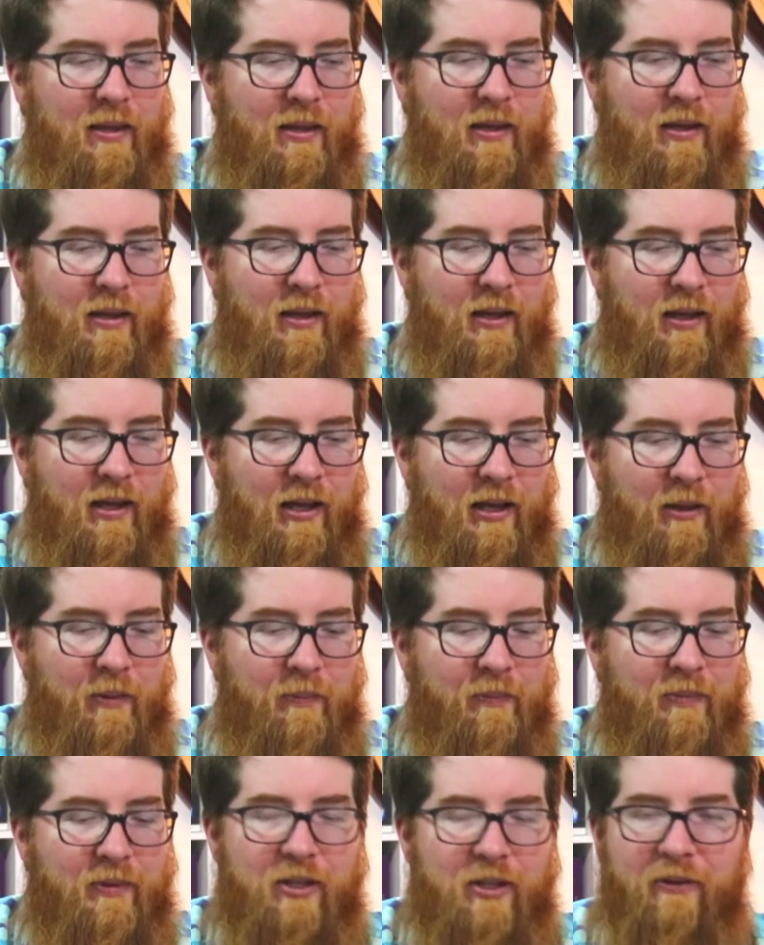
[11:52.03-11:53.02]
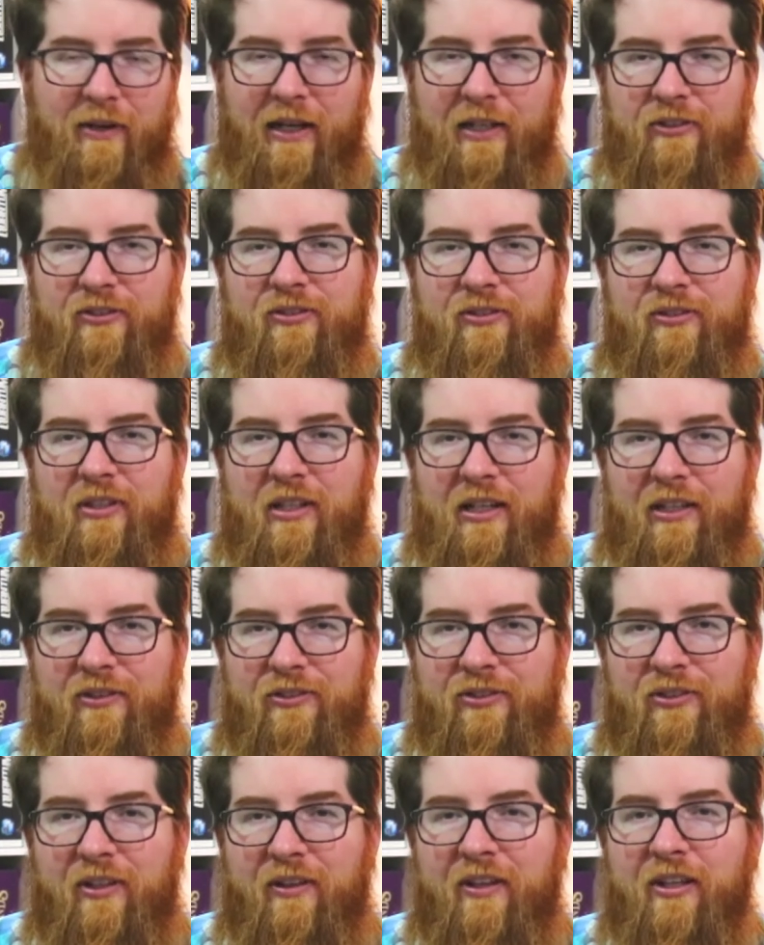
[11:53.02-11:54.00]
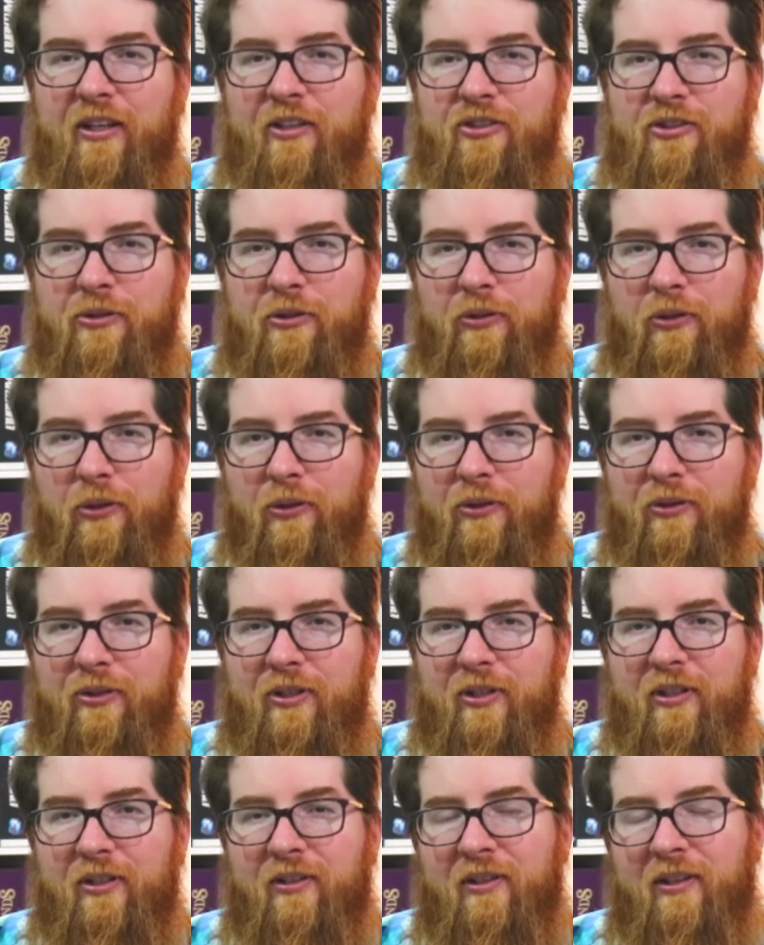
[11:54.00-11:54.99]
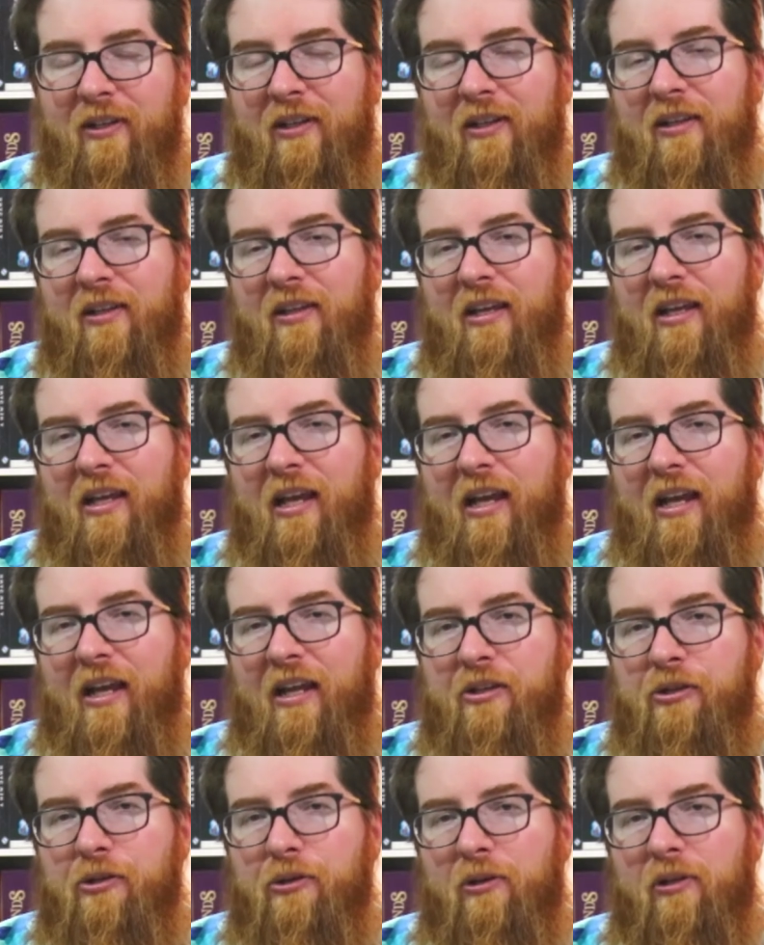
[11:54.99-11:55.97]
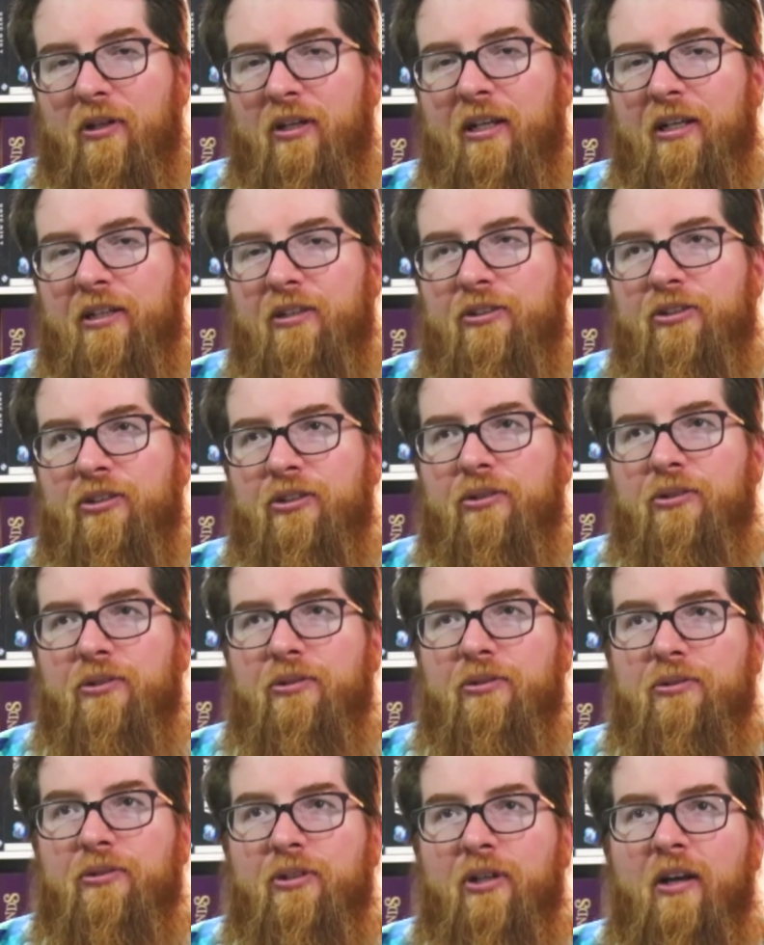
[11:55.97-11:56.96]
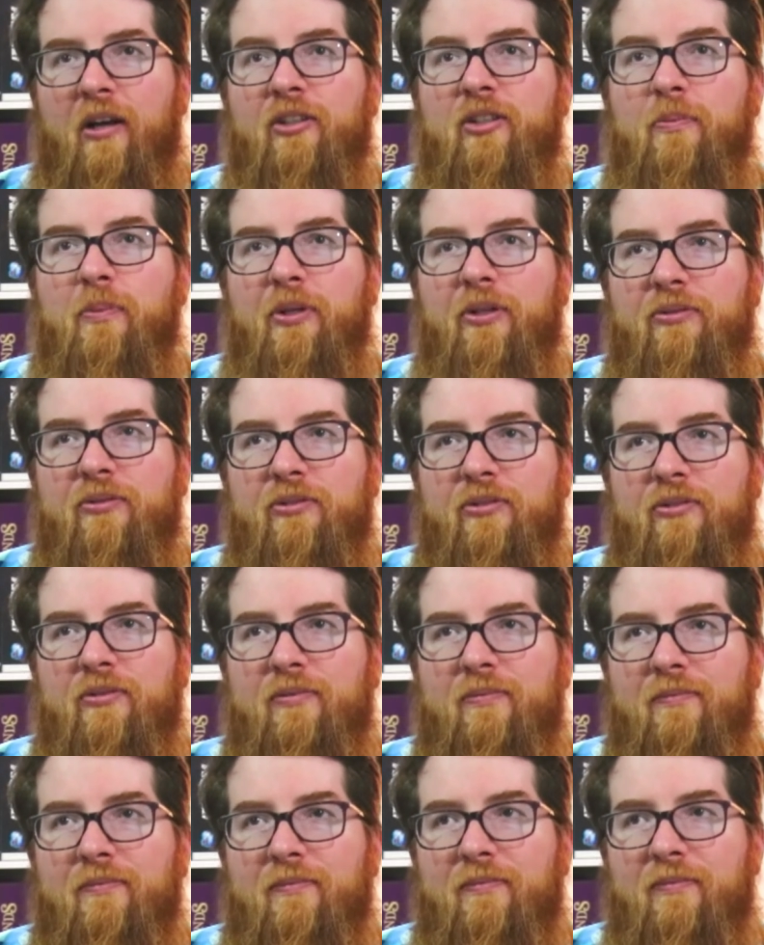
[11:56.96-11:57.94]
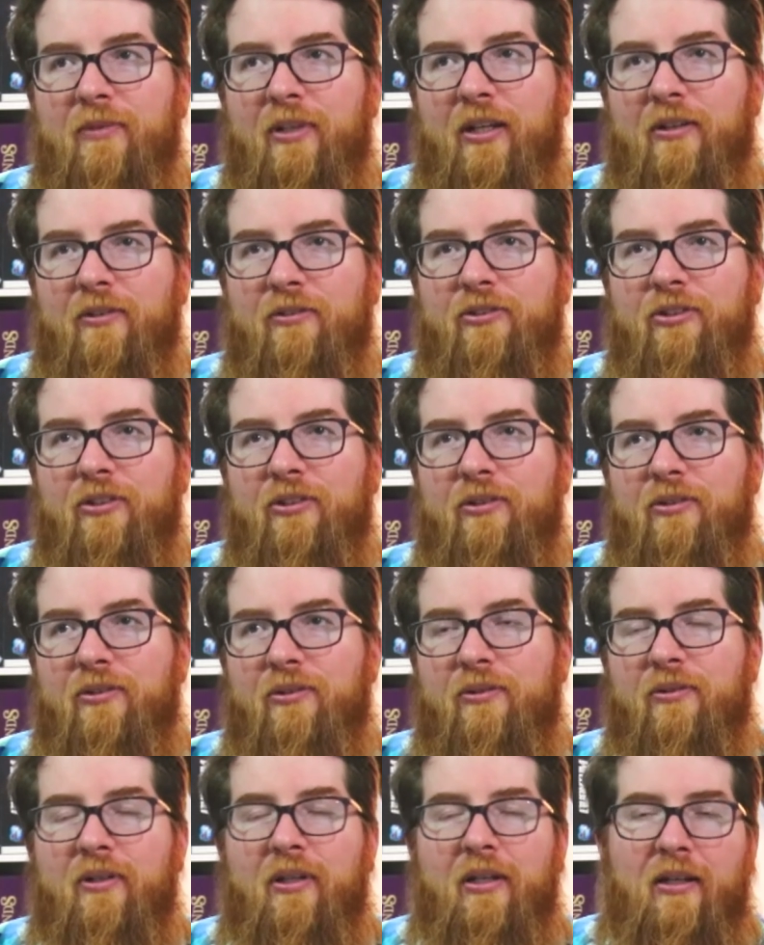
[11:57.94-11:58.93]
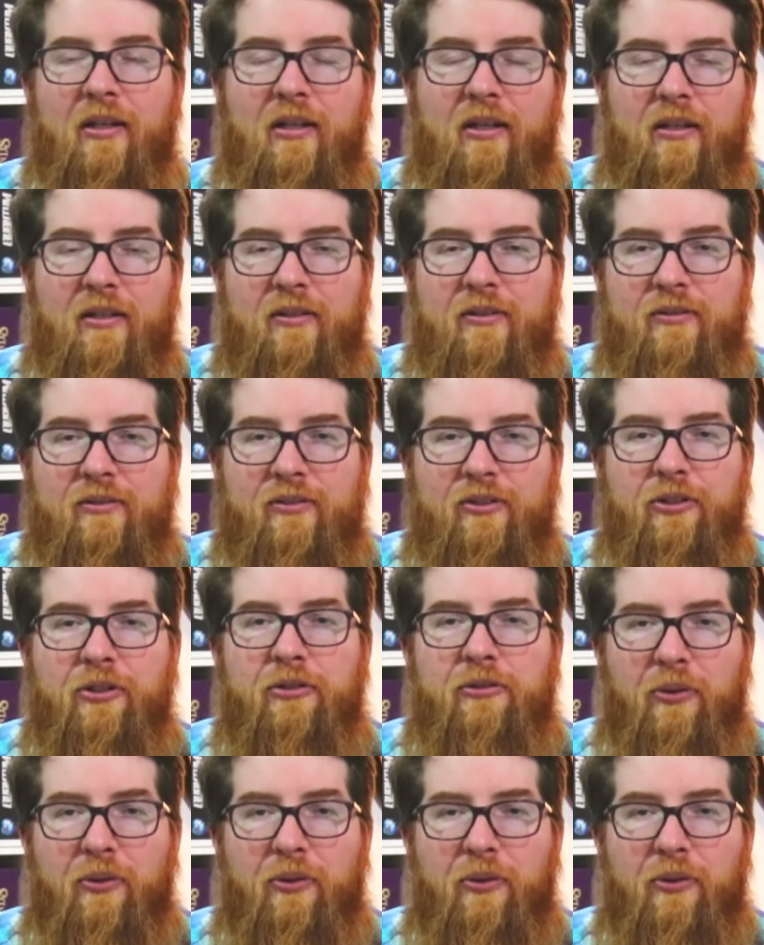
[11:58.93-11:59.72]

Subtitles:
as I think as you grow older and you're looking to contribute, to your own